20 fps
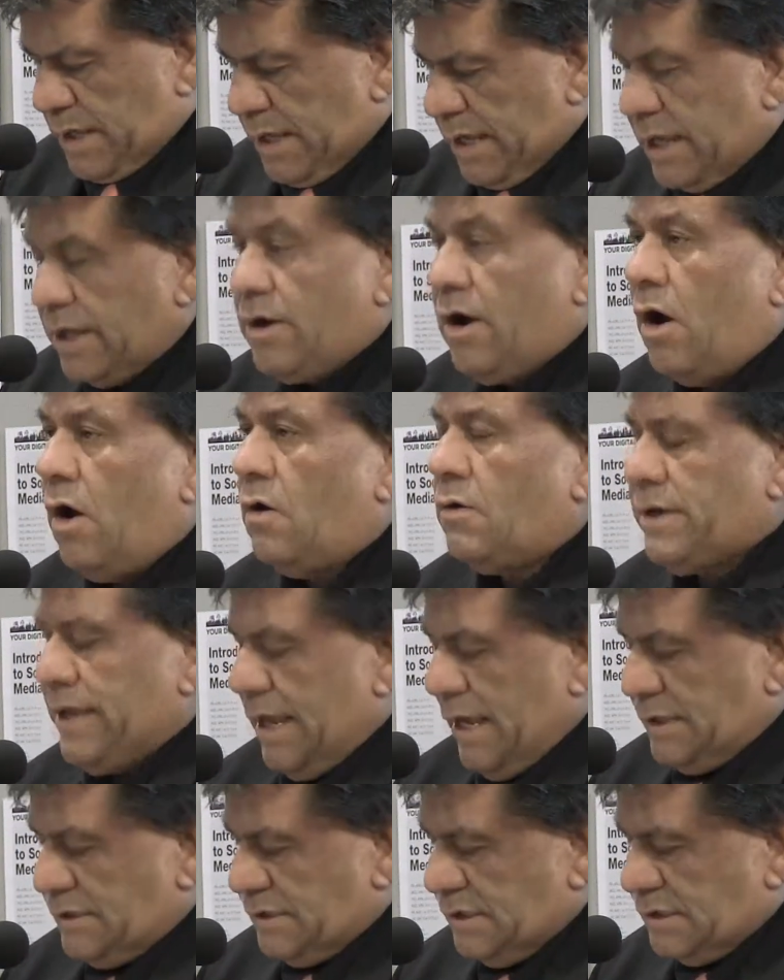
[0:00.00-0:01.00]
In all
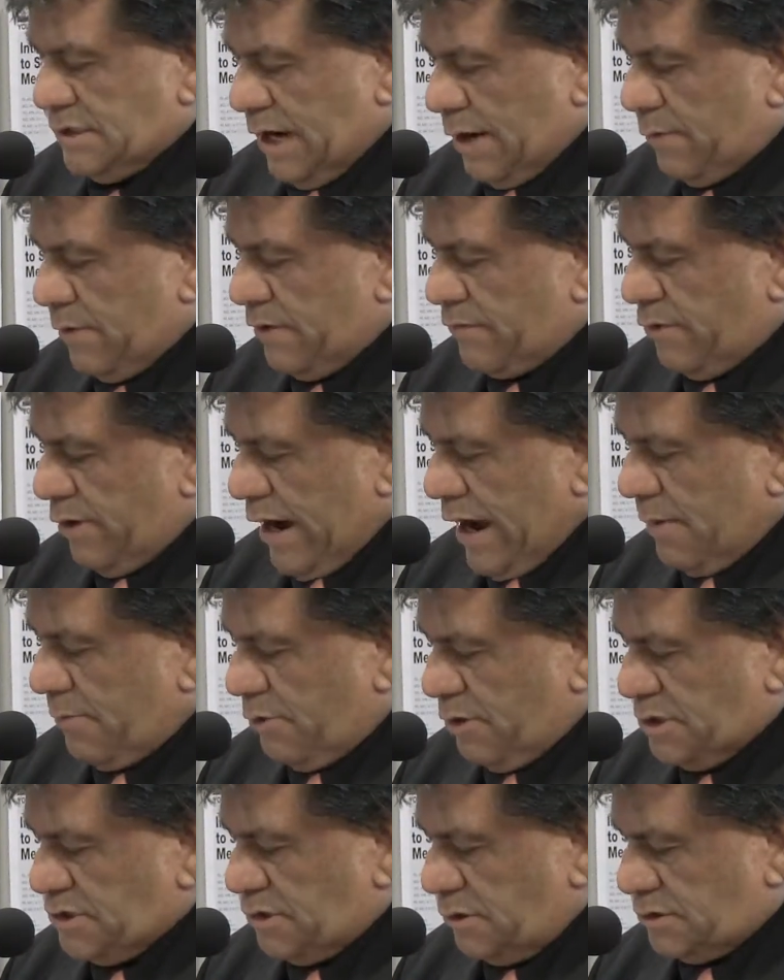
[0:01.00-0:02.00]
cases, however,
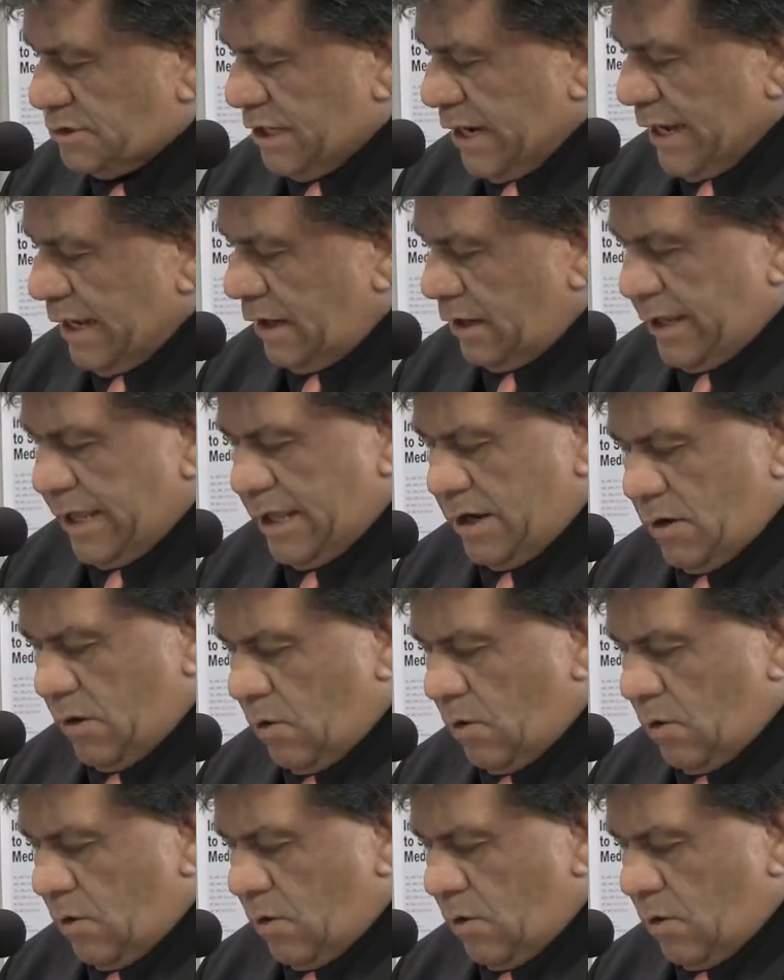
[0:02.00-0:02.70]
Aboriginal title can